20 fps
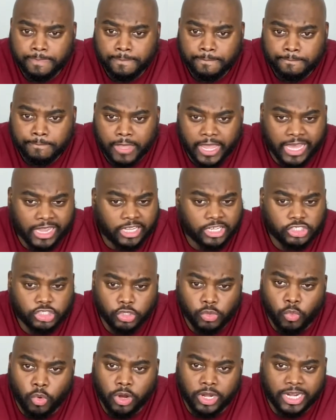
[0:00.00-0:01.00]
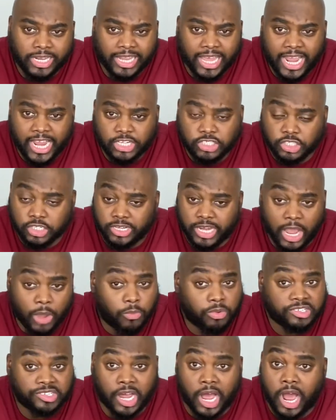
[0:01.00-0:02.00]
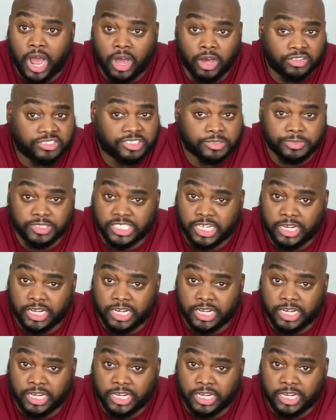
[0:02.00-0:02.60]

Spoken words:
LSU won it last year. That was an awesome team